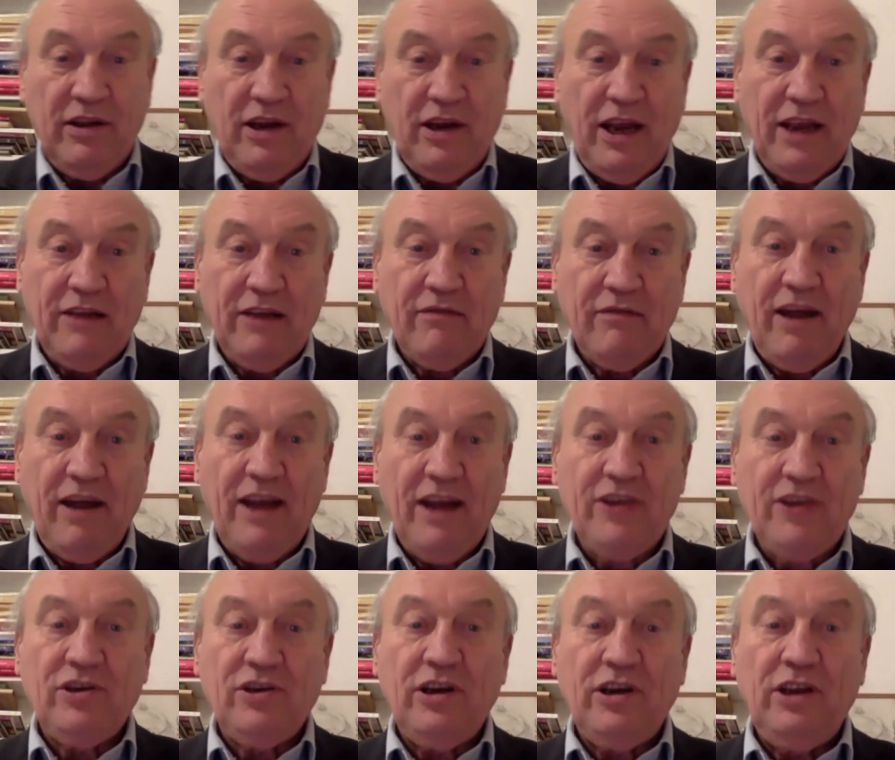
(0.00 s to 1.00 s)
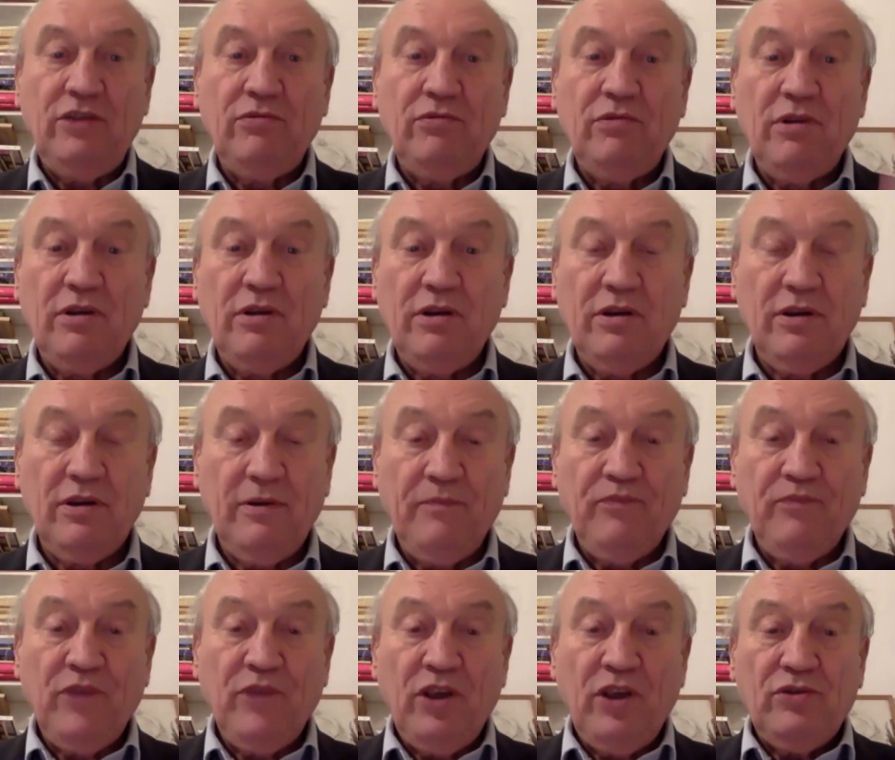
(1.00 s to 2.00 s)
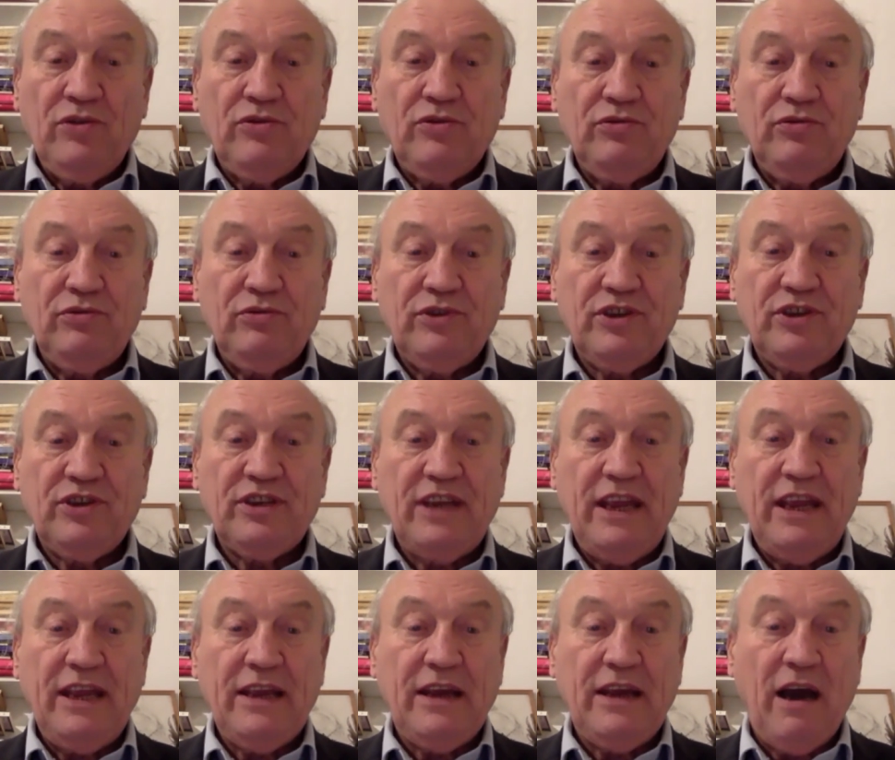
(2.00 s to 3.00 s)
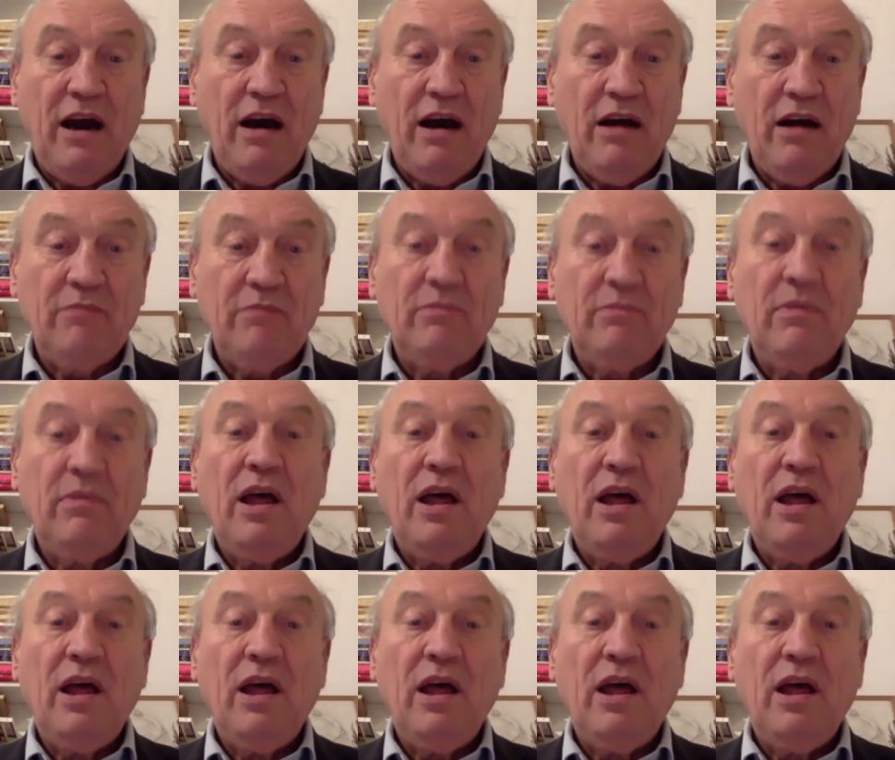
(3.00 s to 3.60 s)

And gradually you learn to stay calm